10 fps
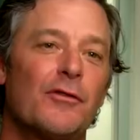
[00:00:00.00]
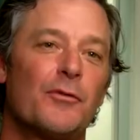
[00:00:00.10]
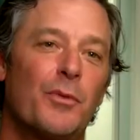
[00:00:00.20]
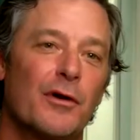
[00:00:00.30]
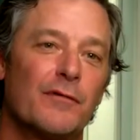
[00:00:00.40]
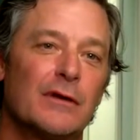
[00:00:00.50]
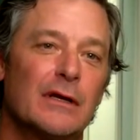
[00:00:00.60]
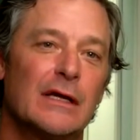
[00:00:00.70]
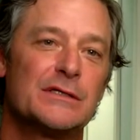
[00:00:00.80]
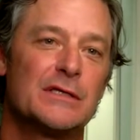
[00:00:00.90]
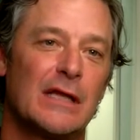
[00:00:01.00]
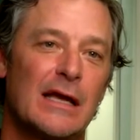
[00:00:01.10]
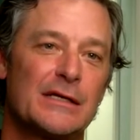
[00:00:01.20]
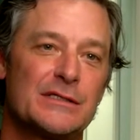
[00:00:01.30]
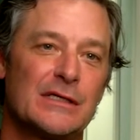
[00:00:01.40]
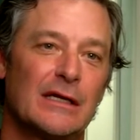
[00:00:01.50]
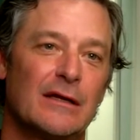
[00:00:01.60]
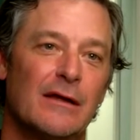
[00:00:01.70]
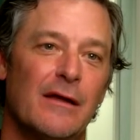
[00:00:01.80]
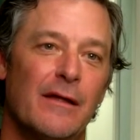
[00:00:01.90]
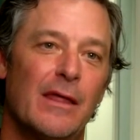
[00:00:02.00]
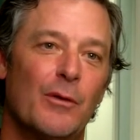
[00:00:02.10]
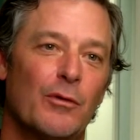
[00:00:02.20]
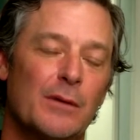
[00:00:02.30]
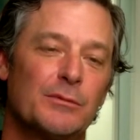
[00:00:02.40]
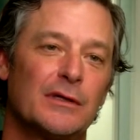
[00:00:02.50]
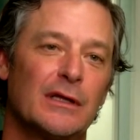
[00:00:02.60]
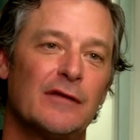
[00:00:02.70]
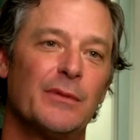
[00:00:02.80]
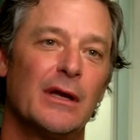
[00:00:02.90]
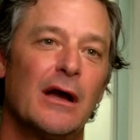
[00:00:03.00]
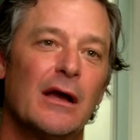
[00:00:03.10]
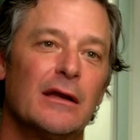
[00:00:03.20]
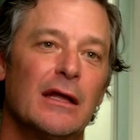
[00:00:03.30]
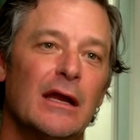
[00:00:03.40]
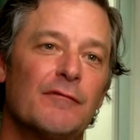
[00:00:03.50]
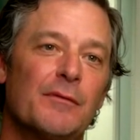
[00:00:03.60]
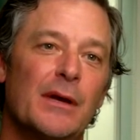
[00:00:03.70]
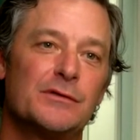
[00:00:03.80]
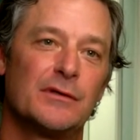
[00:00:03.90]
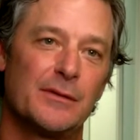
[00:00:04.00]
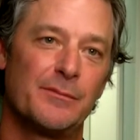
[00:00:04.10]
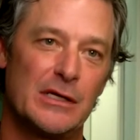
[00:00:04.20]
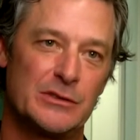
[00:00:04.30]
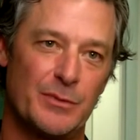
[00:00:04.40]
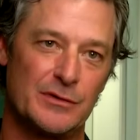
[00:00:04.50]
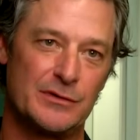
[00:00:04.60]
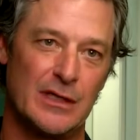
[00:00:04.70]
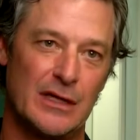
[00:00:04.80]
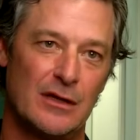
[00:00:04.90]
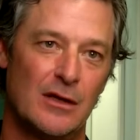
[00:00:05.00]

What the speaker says: other part of it is the legacy that we're able to leave behind in every Major League Baseball city.